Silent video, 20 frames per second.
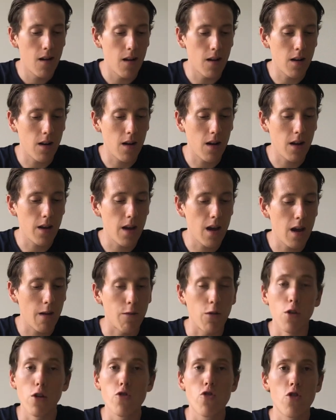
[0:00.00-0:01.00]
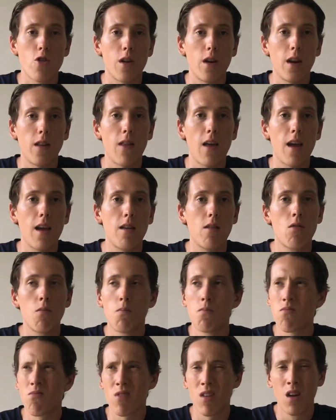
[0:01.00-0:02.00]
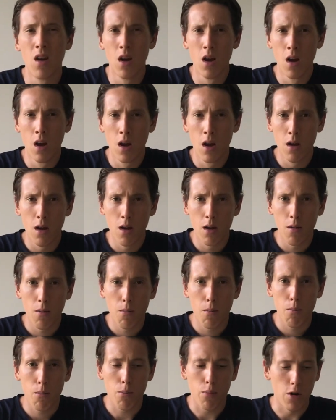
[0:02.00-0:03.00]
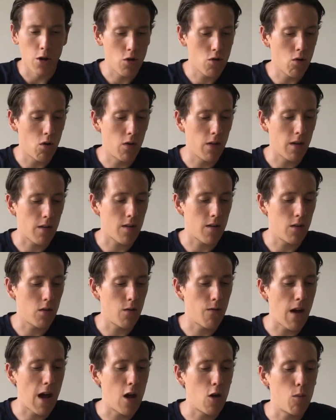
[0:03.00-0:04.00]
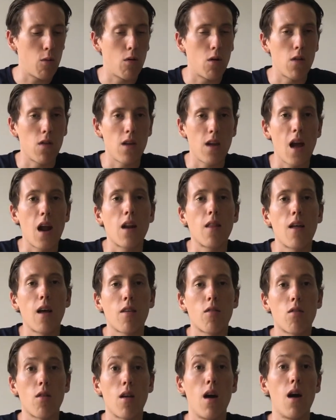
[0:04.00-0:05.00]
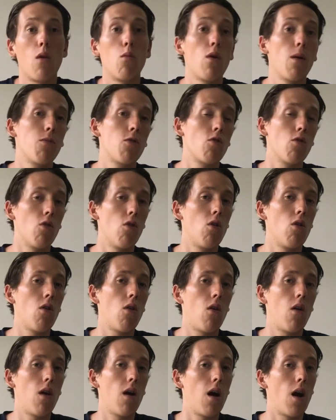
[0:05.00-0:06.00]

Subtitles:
And yeah, if you're interested in these, pretty sure they're still available on the Adidas web store.